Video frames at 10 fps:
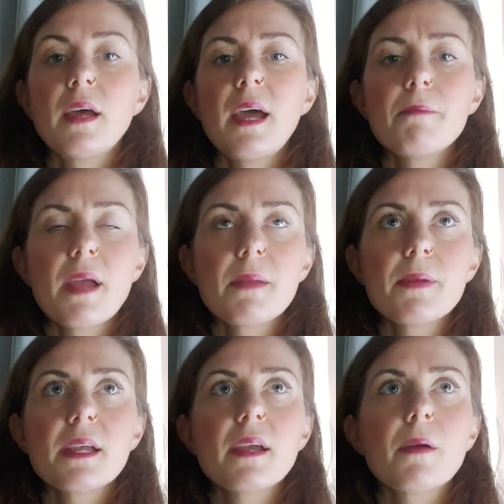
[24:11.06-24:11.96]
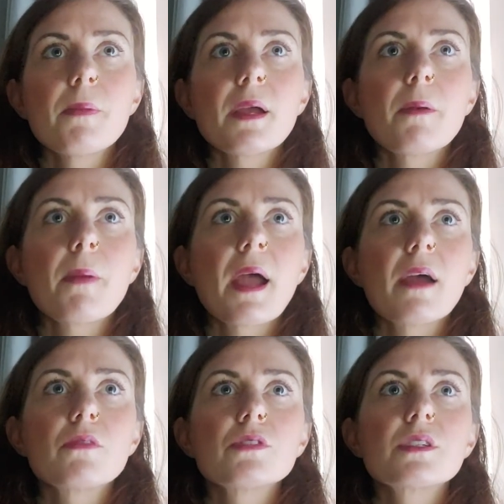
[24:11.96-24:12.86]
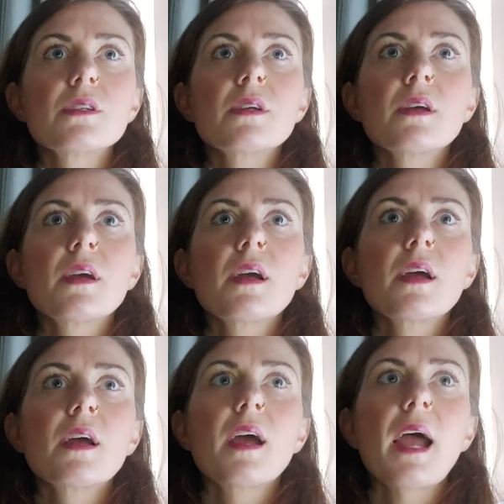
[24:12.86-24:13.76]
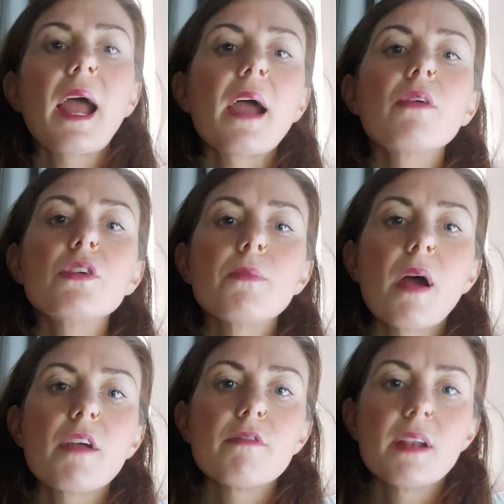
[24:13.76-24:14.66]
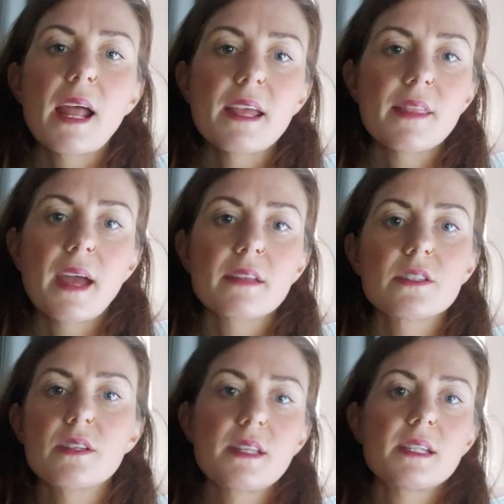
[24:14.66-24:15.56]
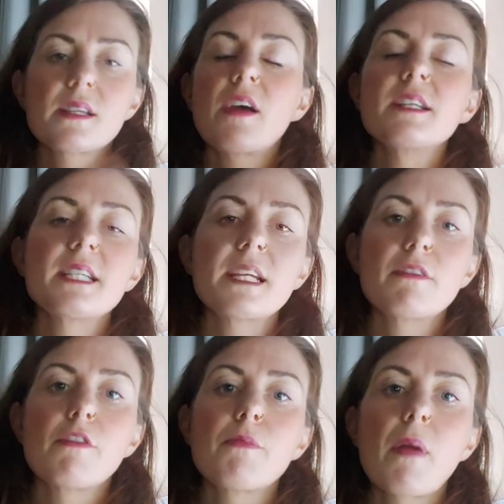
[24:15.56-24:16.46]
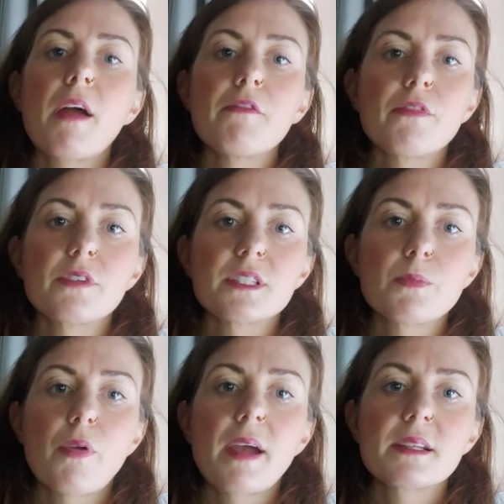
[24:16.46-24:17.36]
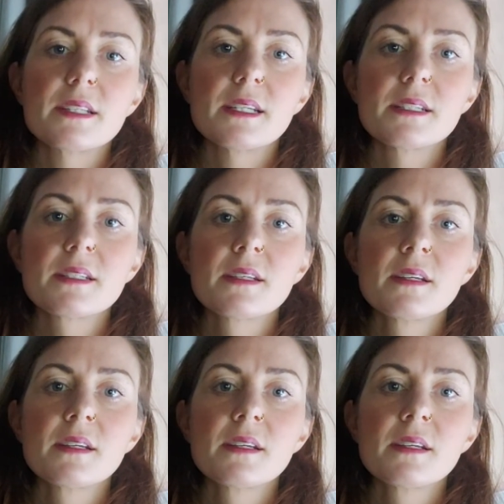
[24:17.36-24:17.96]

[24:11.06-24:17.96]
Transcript: And maybe a bit about how you might relate that to this idea of mindfulness practice.